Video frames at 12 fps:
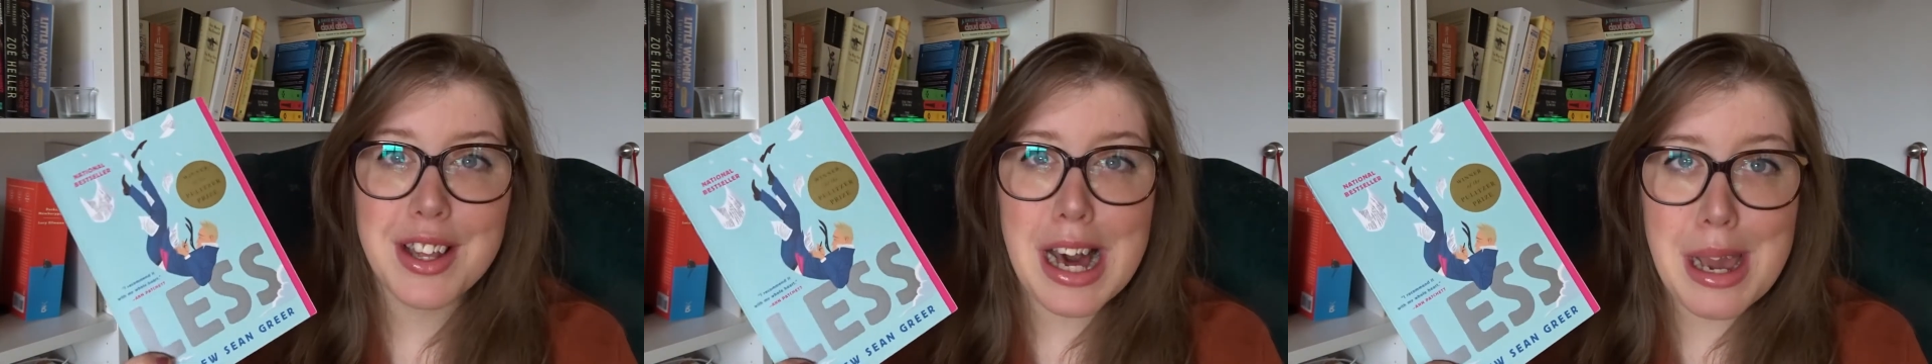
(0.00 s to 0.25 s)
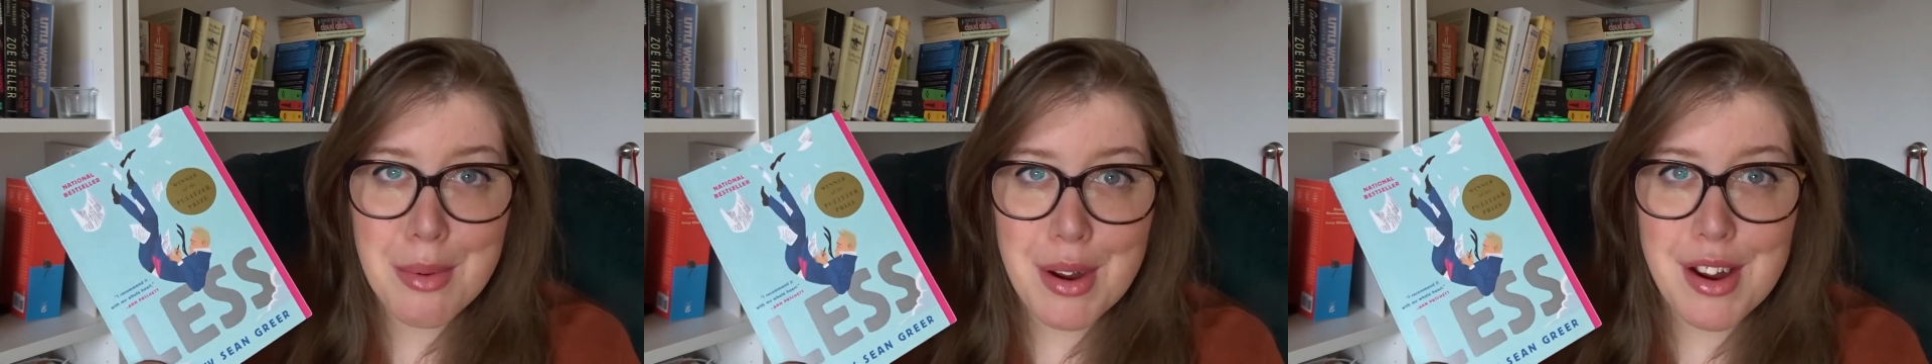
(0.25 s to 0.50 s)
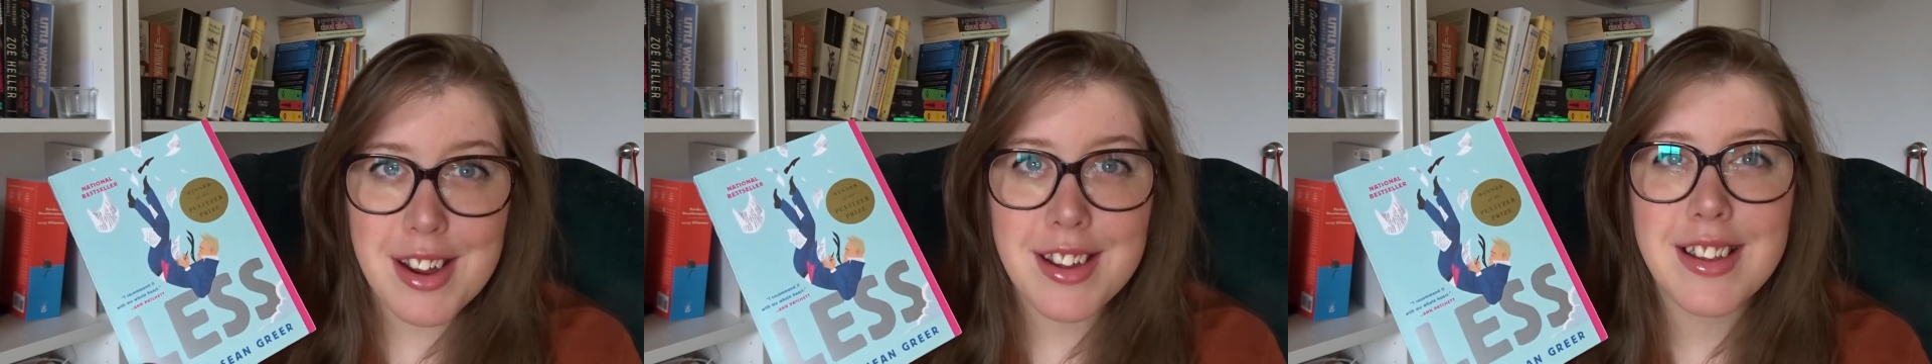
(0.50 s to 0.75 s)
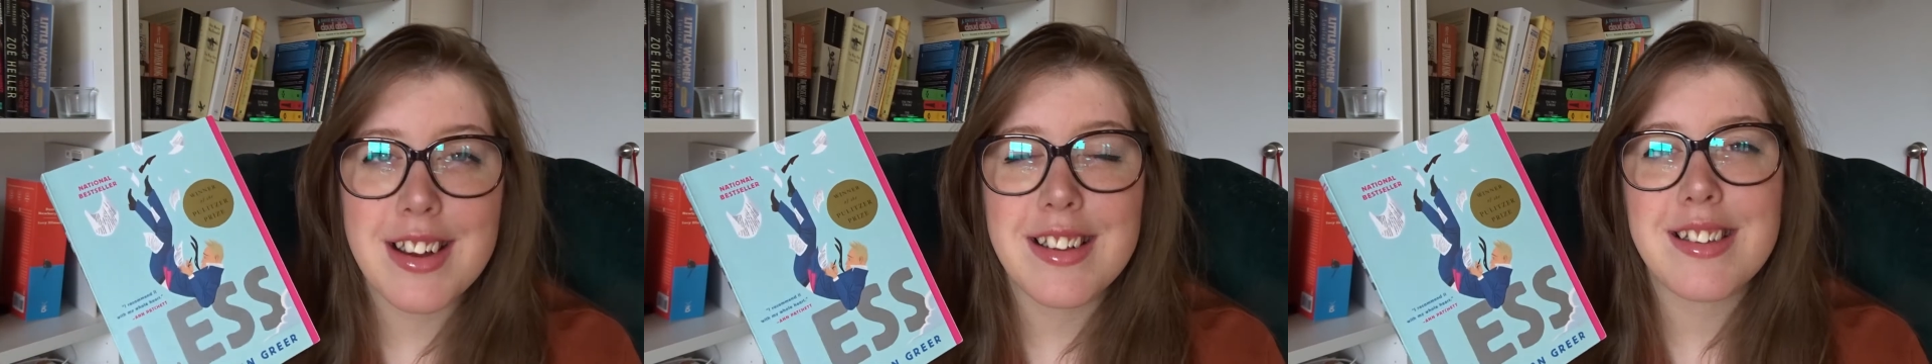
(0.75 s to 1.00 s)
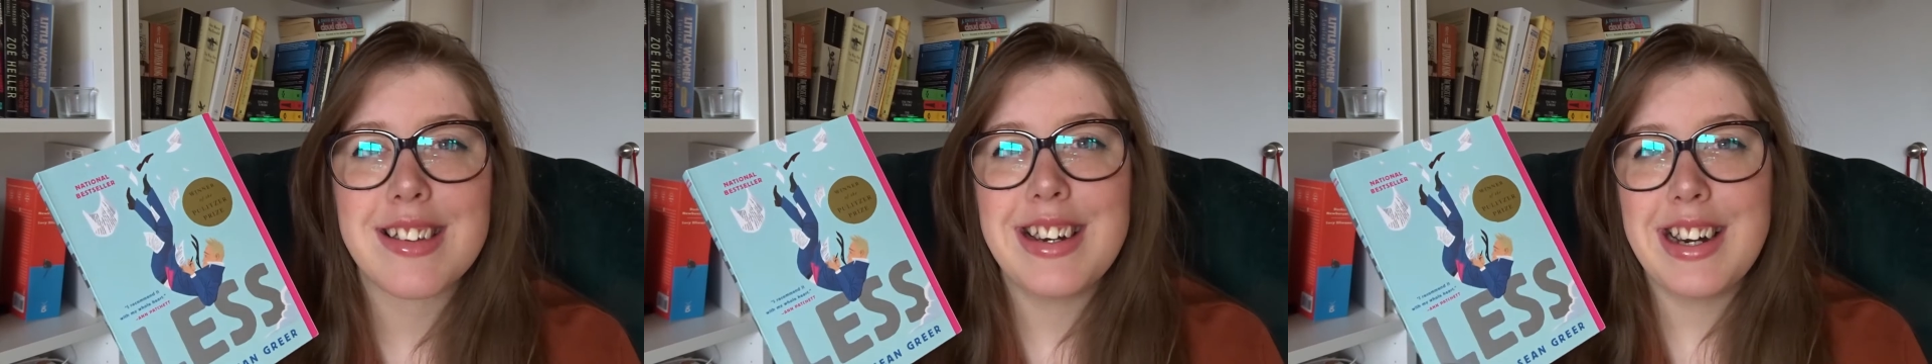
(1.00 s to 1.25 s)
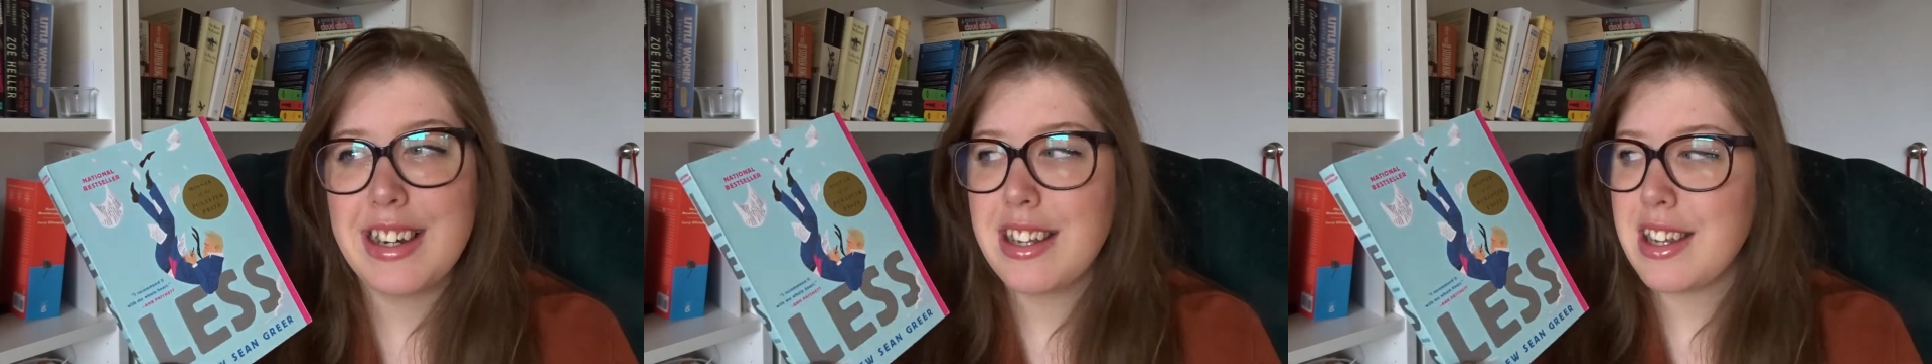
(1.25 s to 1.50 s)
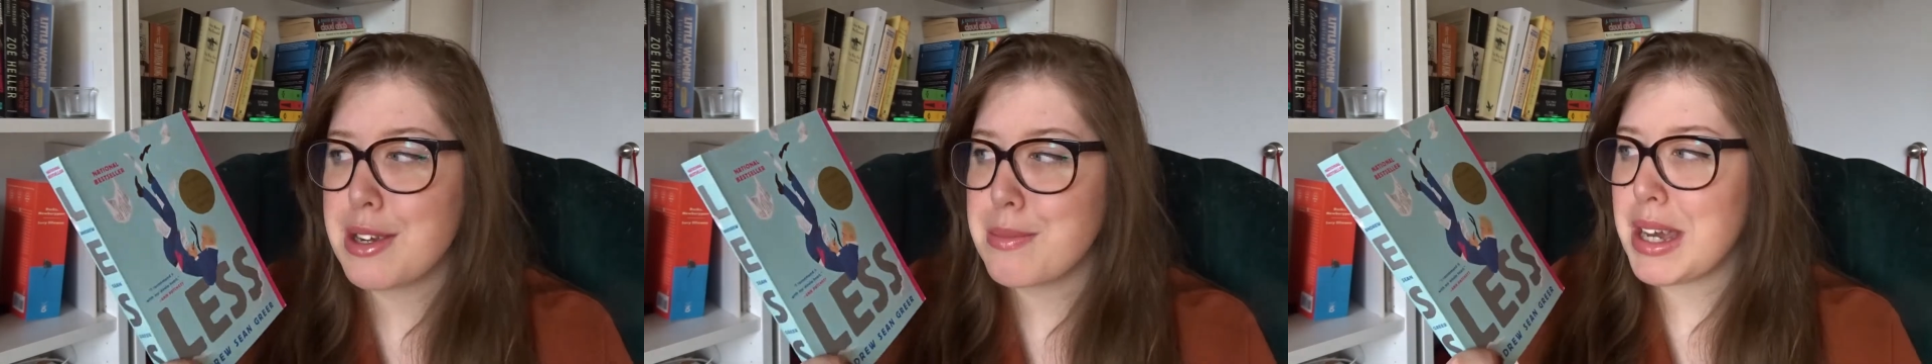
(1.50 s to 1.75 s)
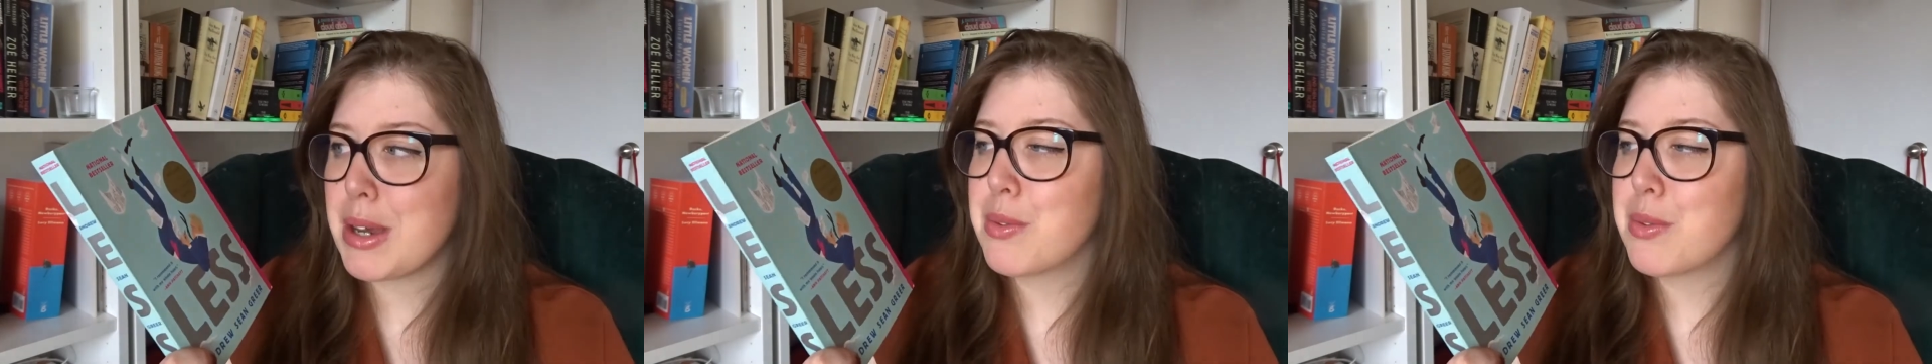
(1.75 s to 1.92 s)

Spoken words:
library that's near me,